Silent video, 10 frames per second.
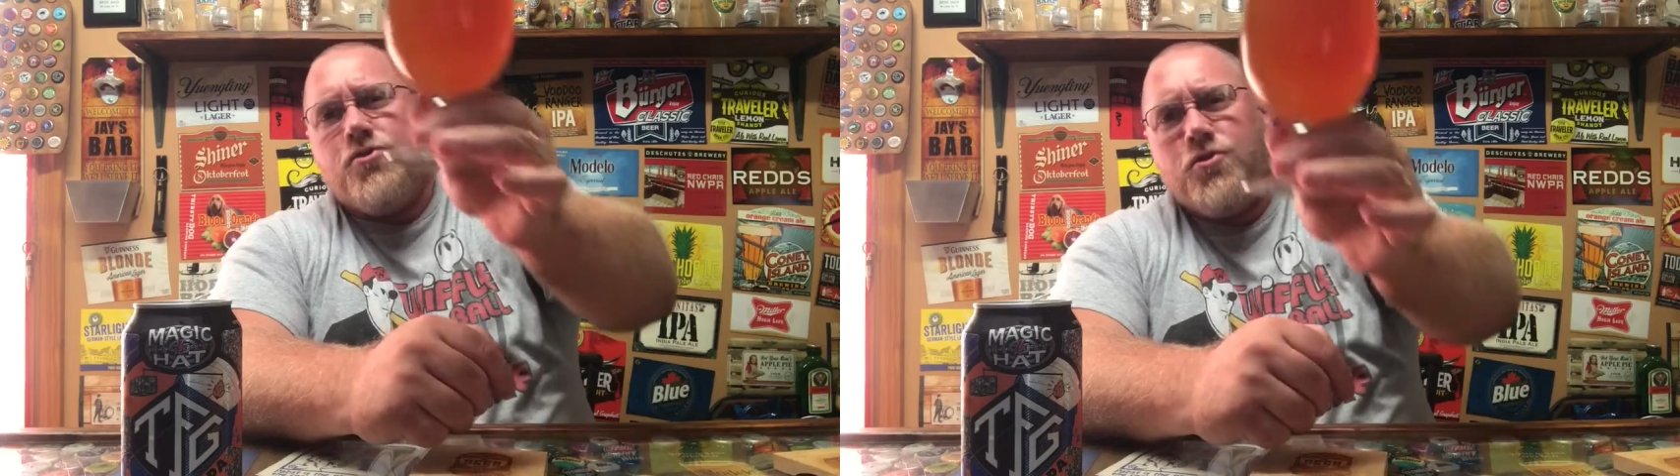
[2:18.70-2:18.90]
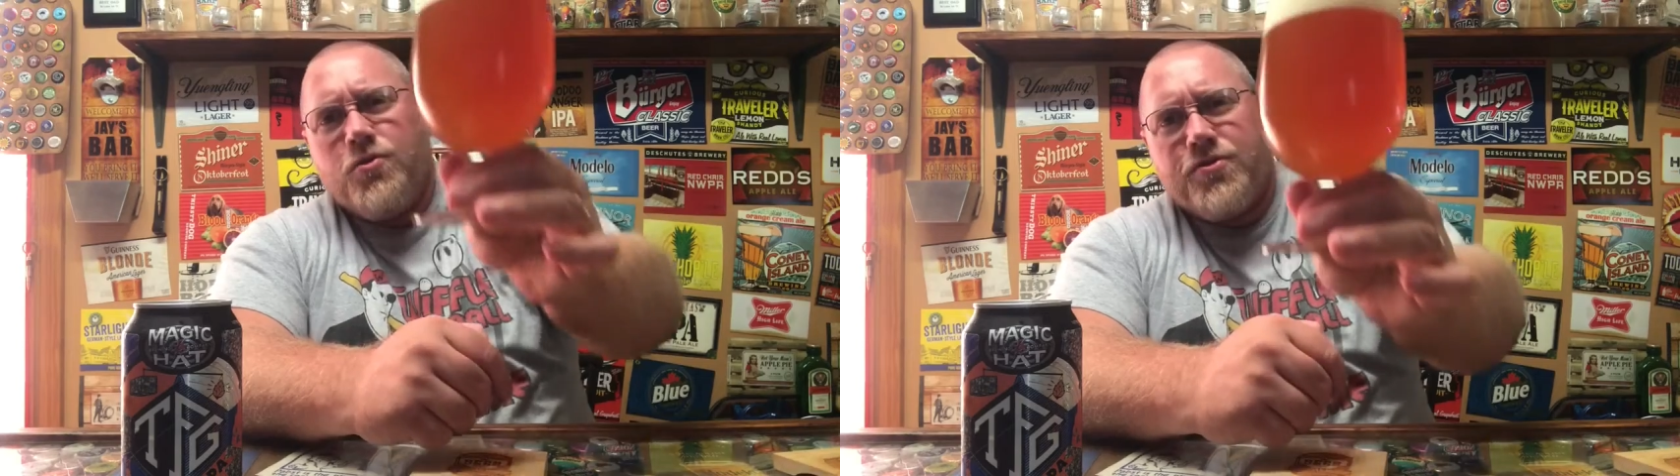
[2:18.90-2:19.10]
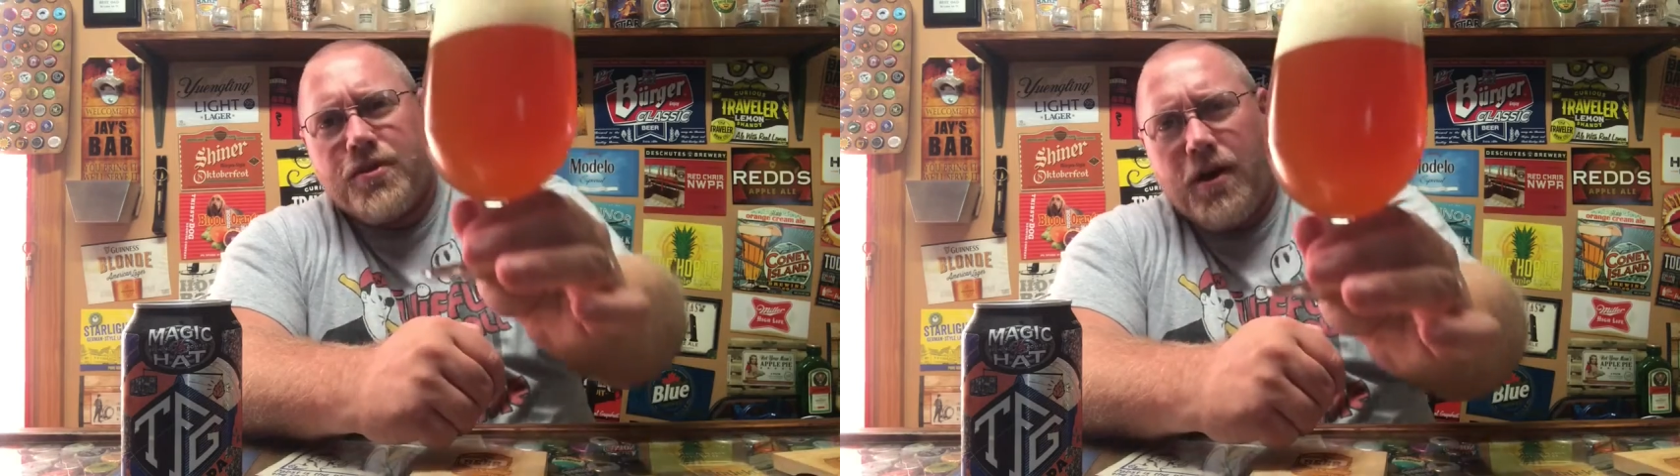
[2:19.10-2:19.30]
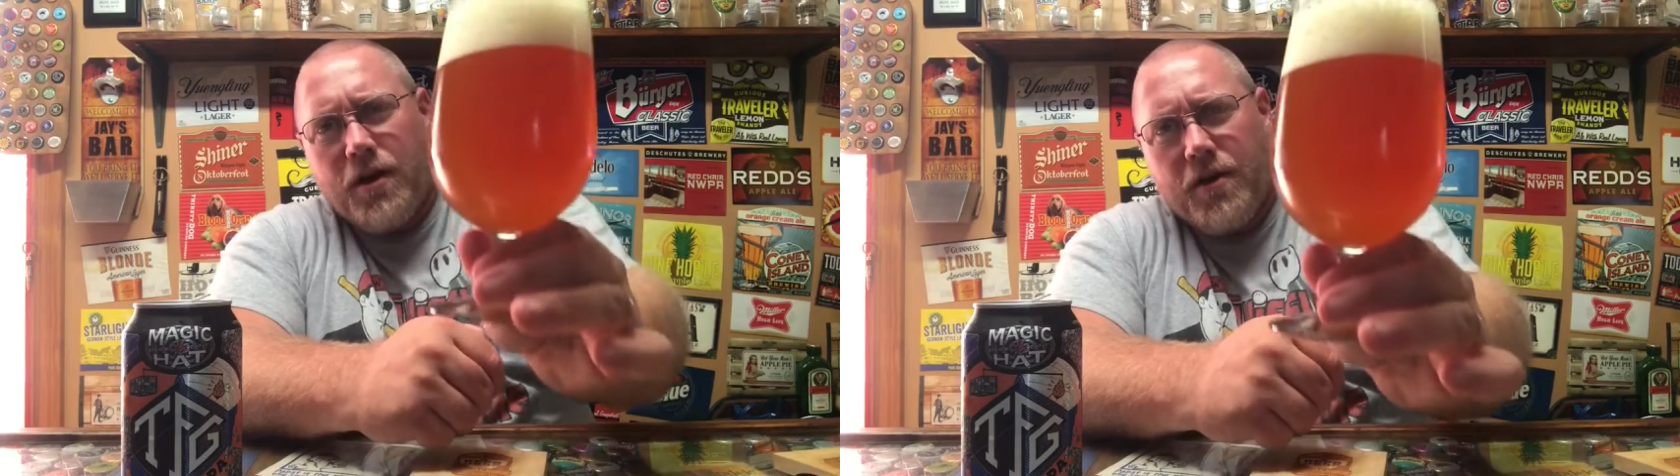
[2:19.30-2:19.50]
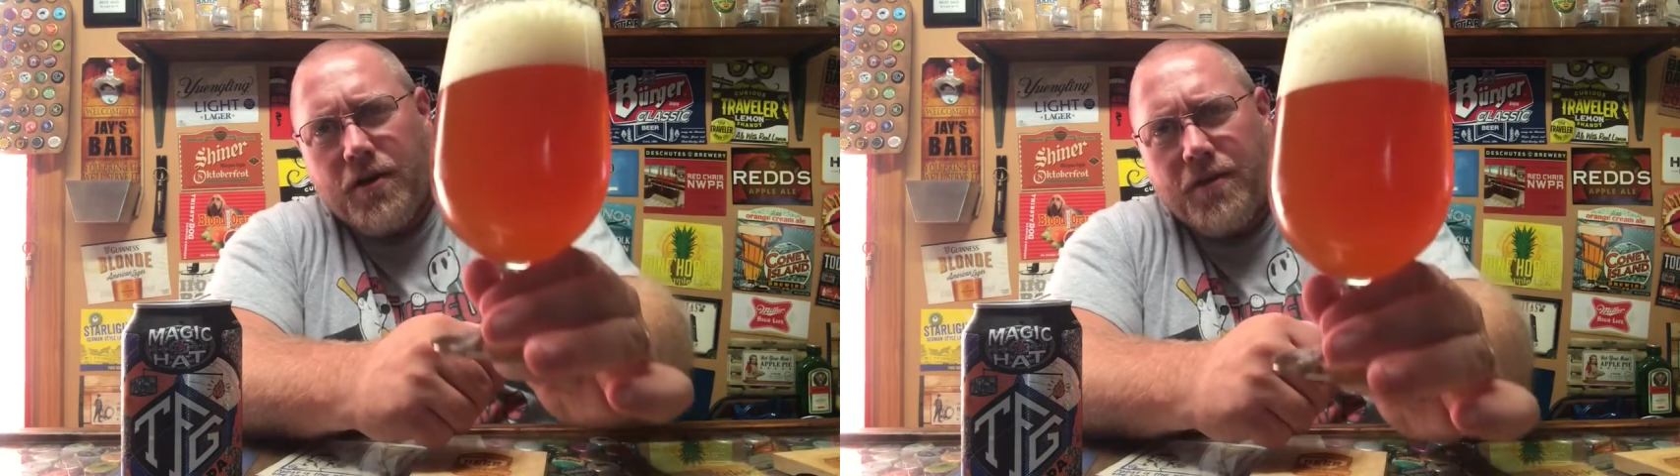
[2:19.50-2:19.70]
a juice
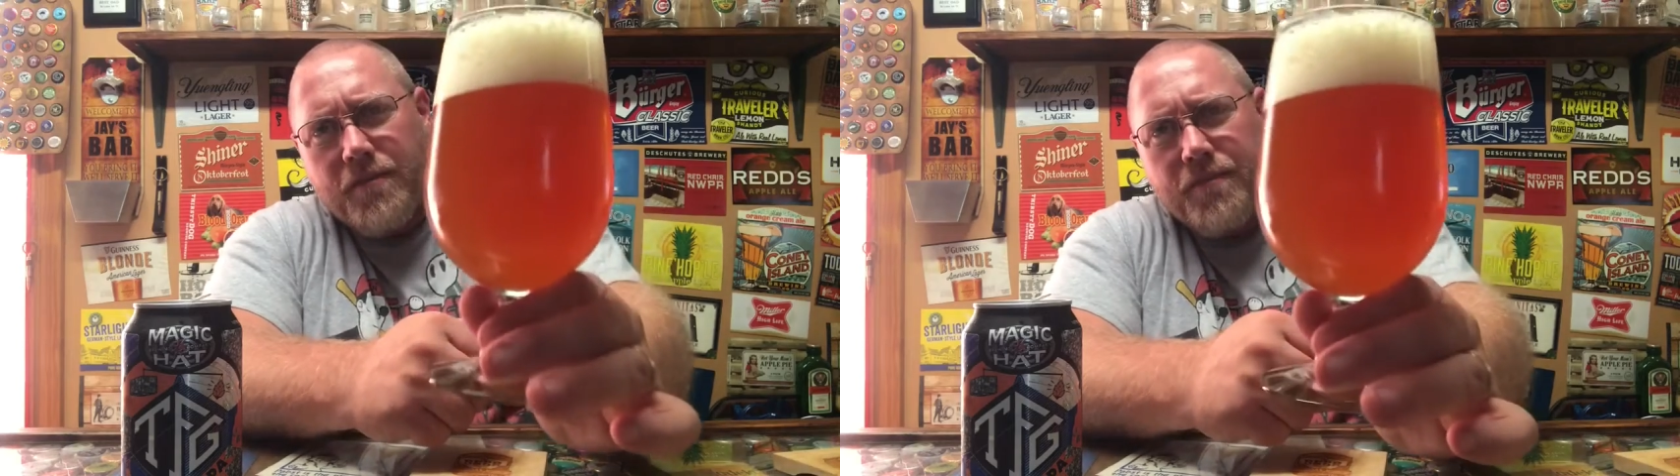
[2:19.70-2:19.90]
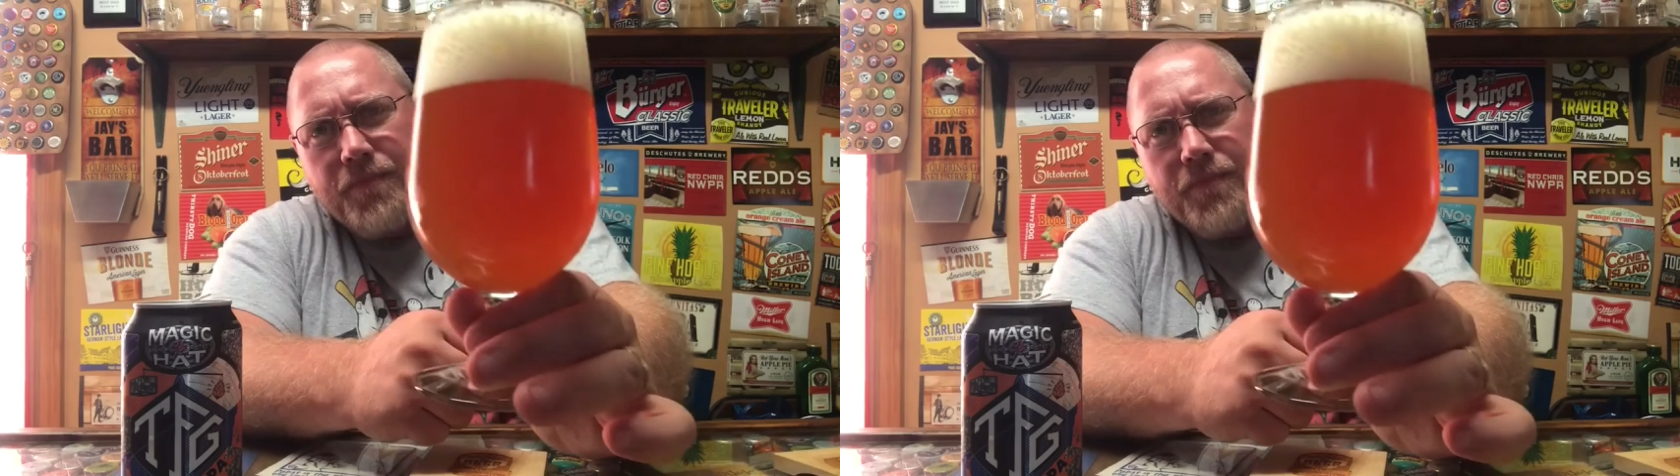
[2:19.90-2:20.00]
color.